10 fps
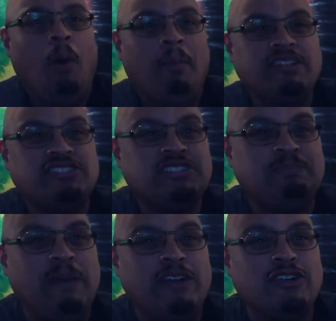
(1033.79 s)
But
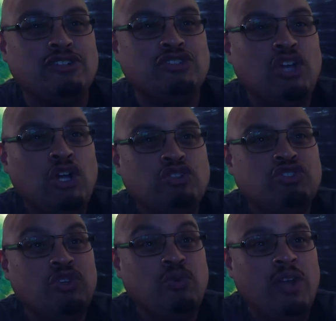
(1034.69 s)
spinners
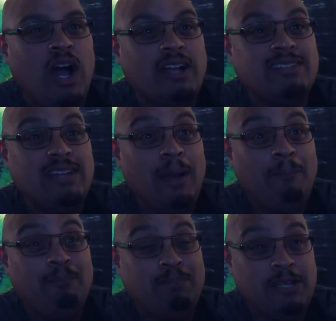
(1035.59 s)
do not
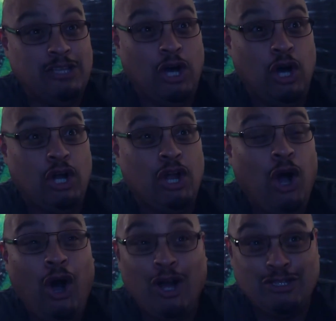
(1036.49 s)
belong
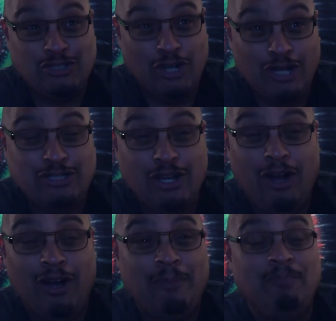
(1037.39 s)
on Dodge
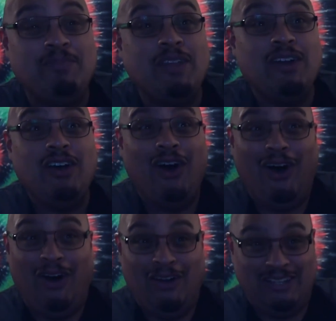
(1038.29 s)
on
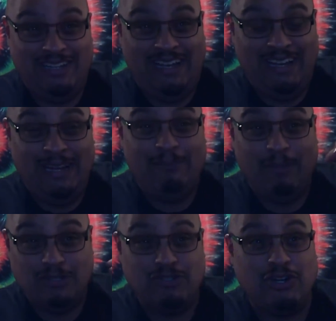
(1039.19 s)
on any
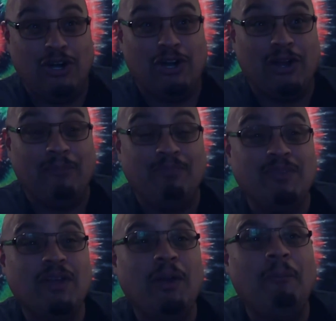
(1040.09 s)
muscle car
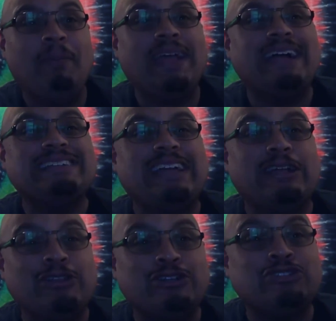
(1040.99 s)
because they
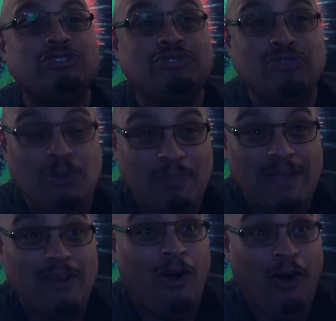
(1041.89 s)
look
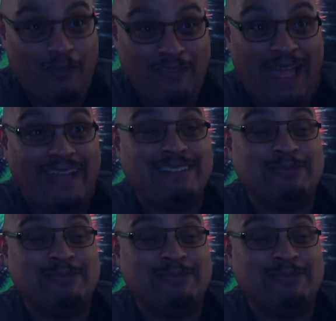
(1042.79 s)
stupid on that.